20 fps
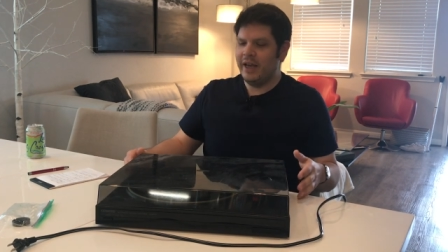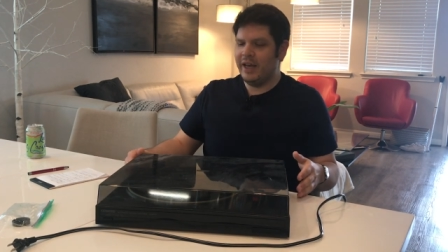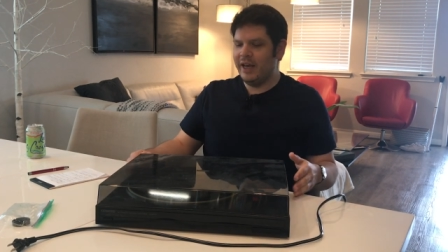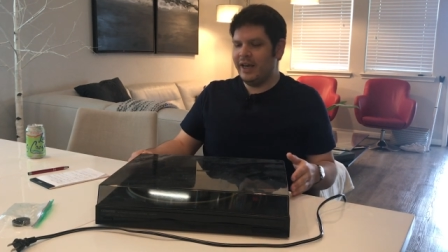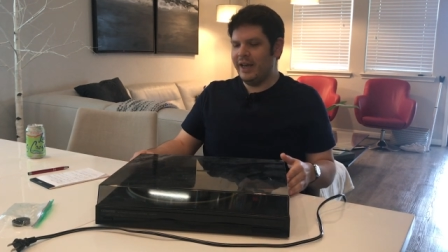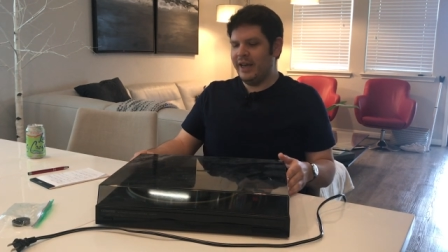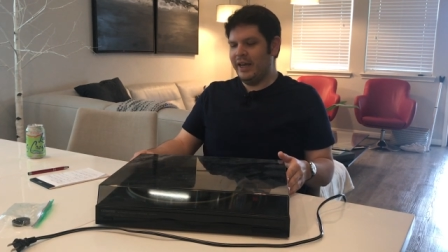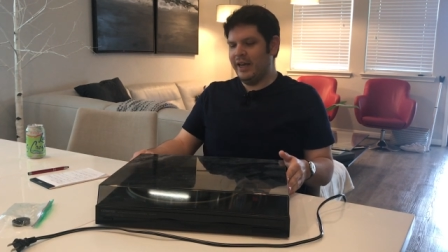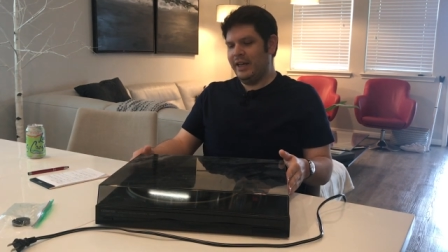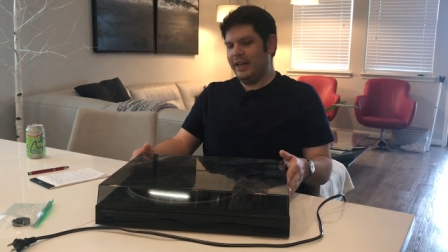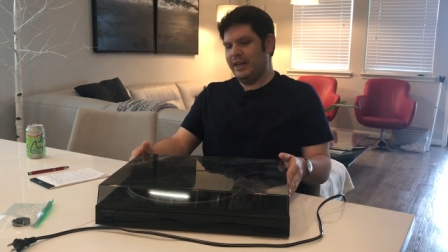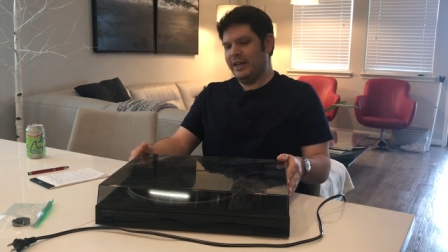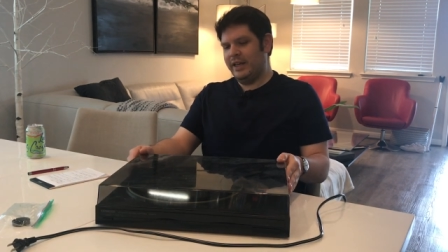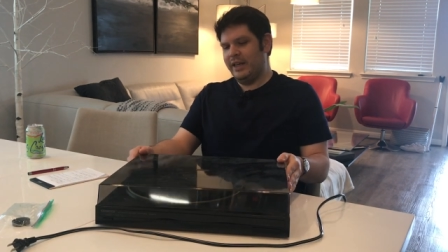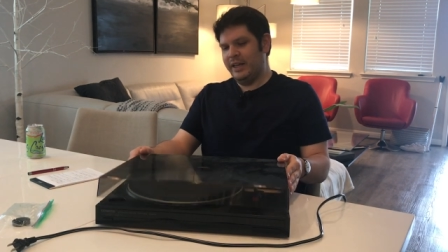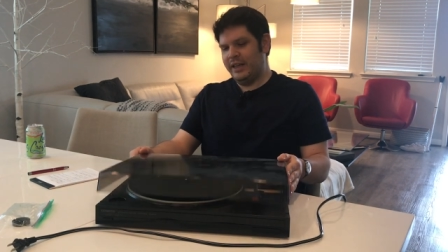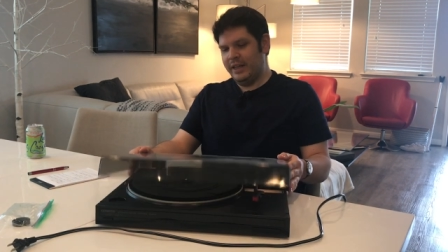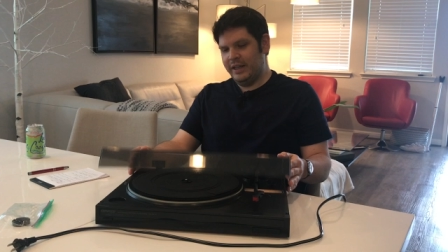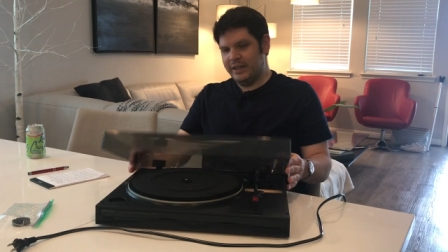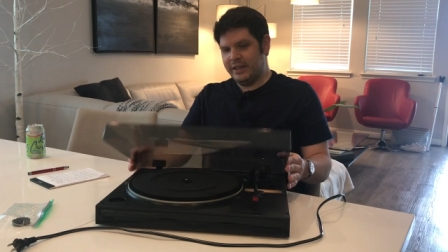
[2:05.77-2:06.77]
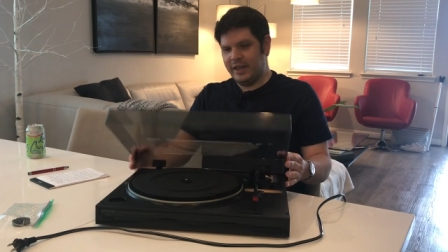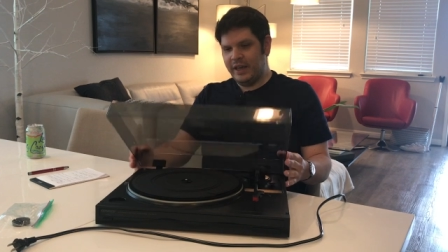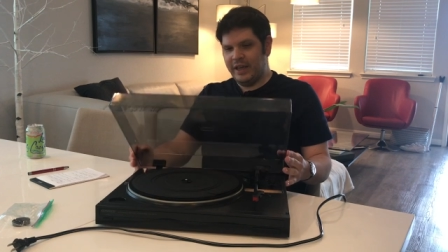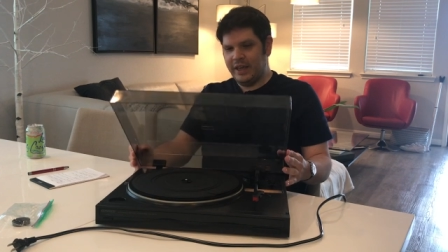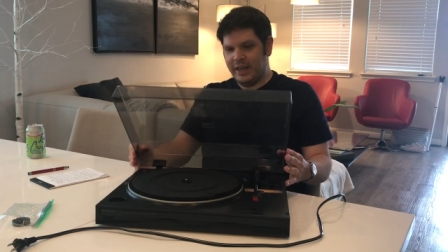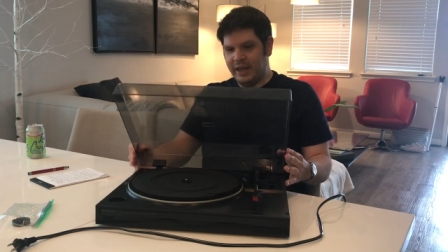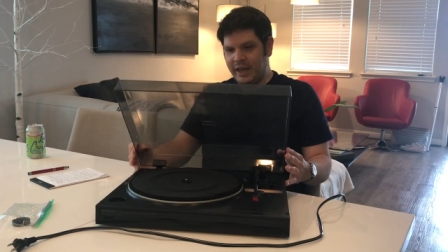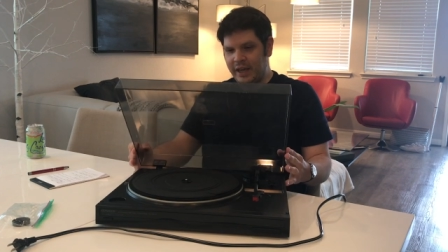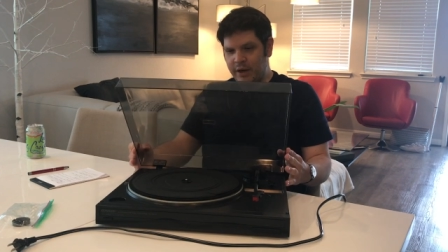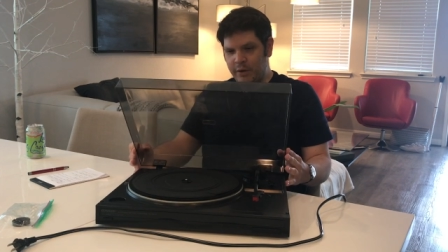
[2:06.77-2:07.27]
and it is a
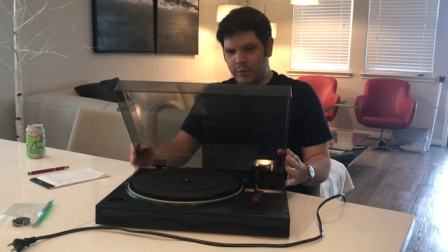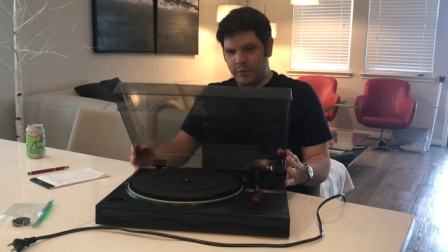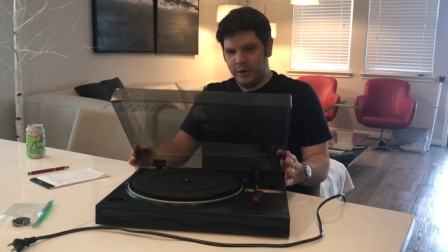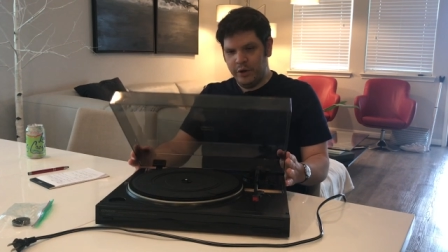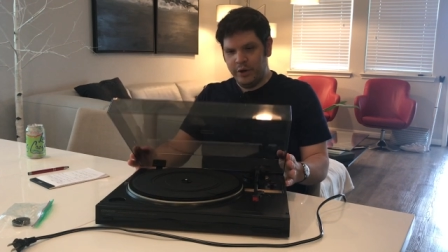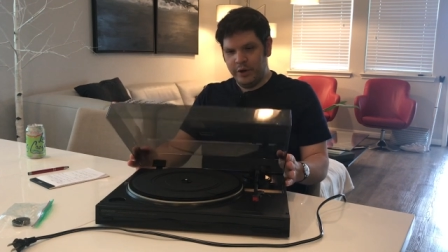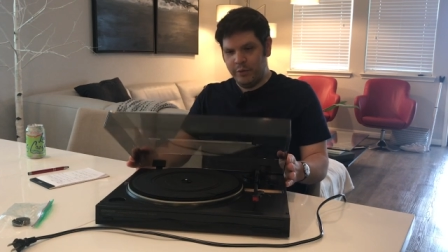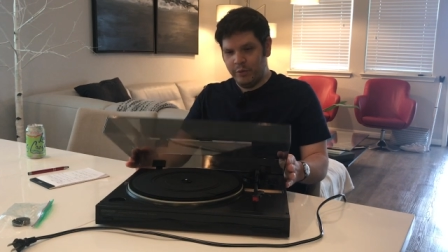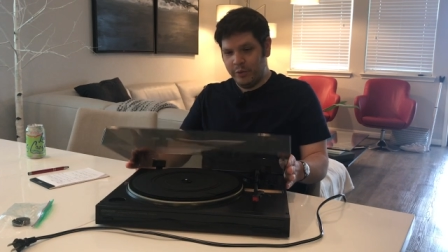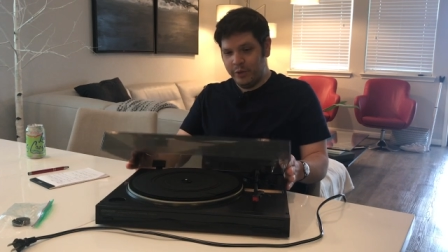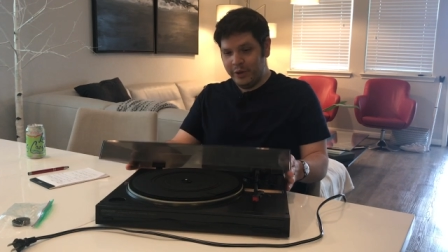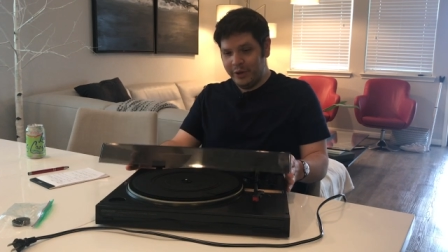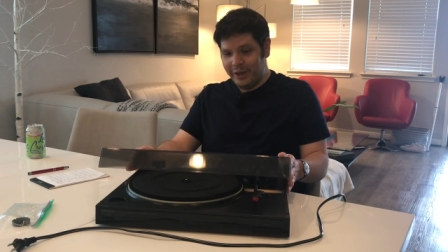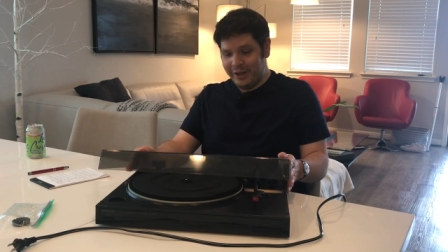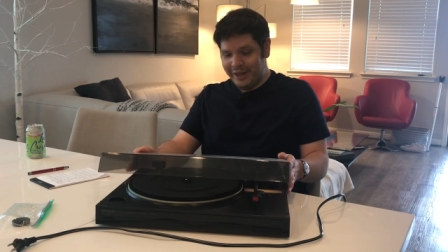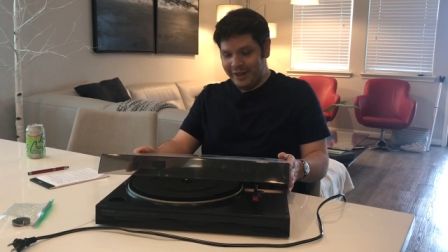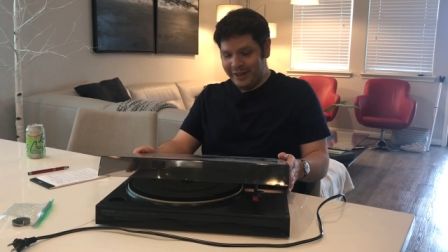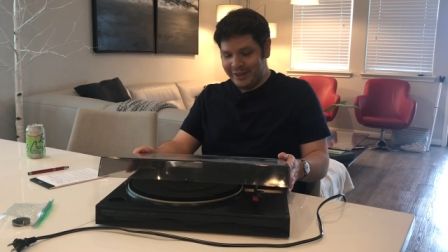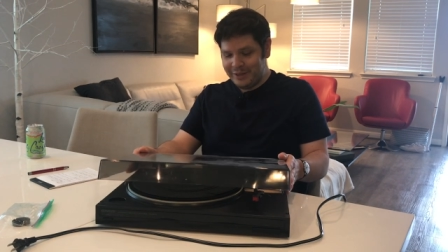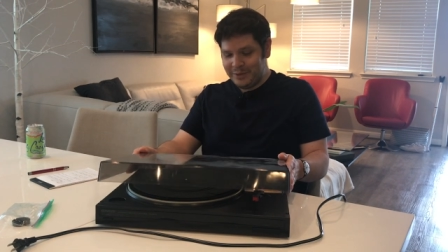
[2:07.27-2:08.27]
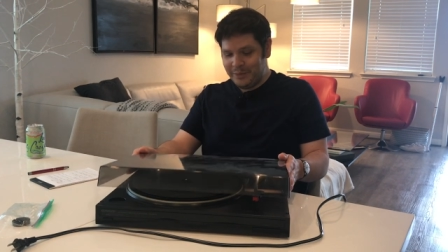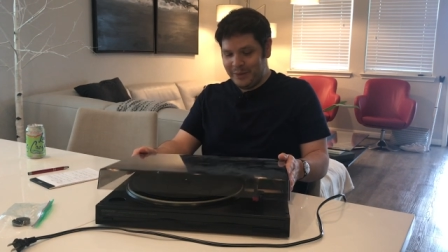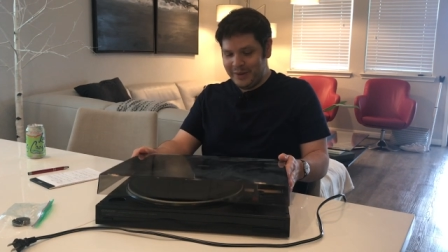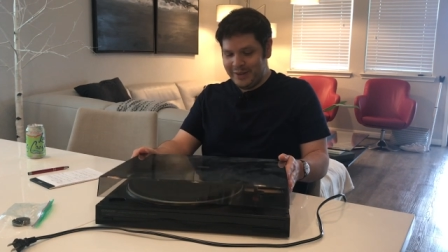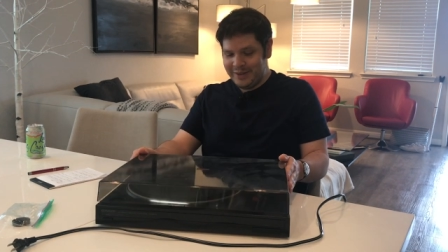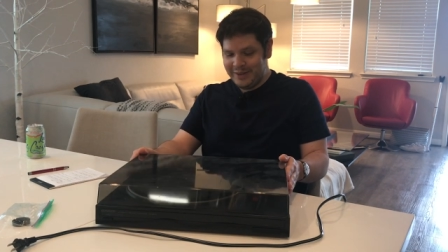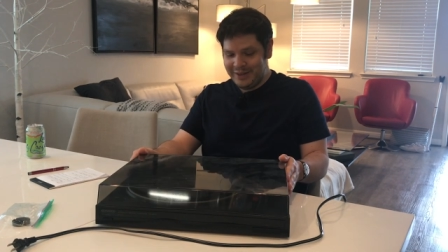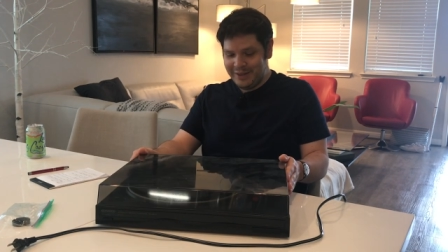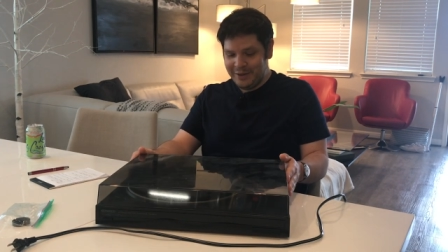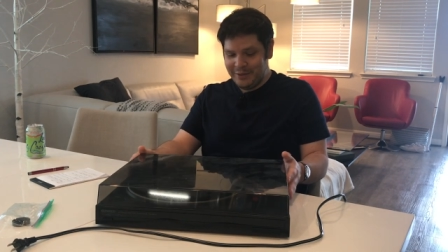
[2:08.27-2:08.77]
Kenwood, real
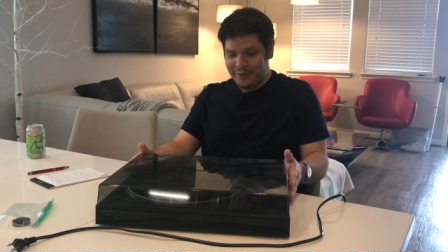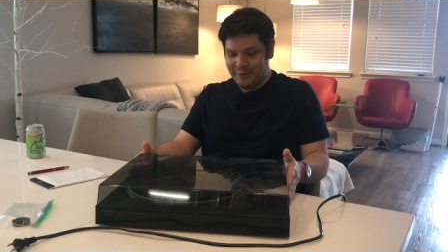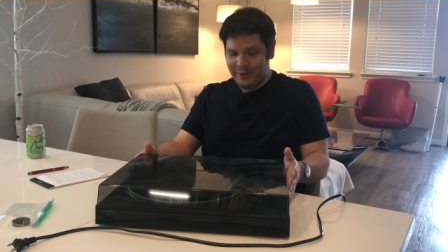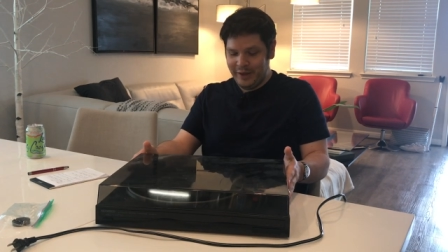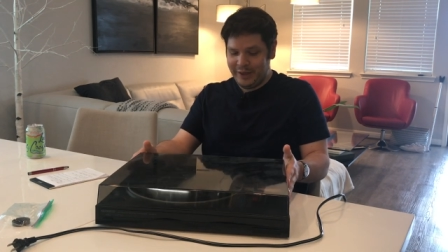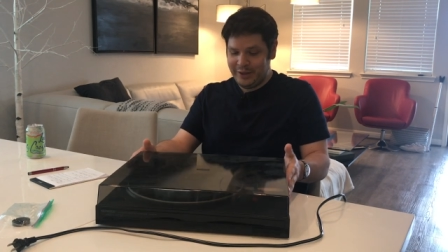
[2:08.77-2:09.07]
inexpensive,